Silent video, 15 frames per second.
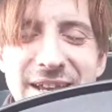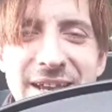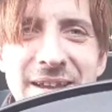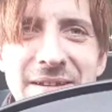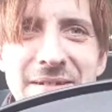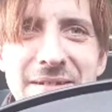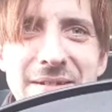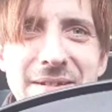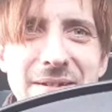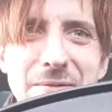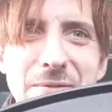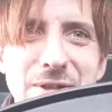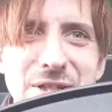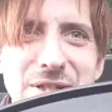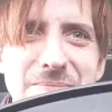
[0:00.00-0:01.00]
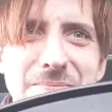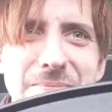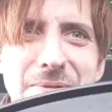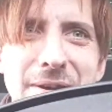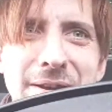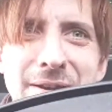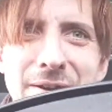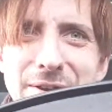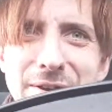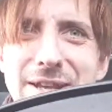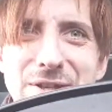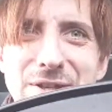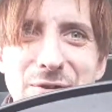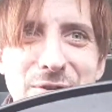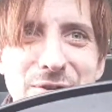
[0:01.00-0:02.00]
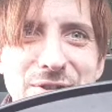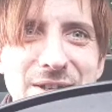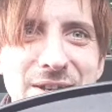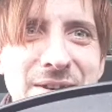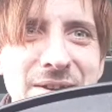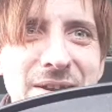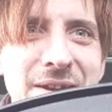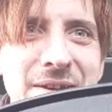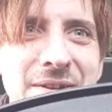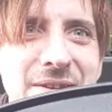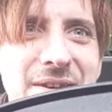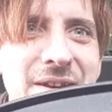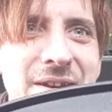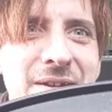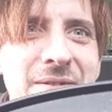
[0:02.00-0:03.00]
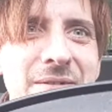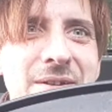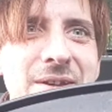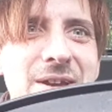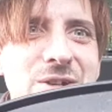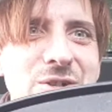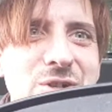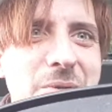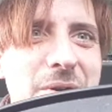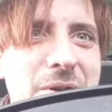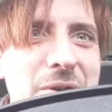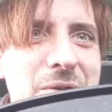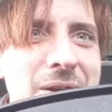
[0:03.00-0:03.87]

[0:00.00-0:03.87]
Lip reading: We're just putting ideas across and you know, trying to work it all out.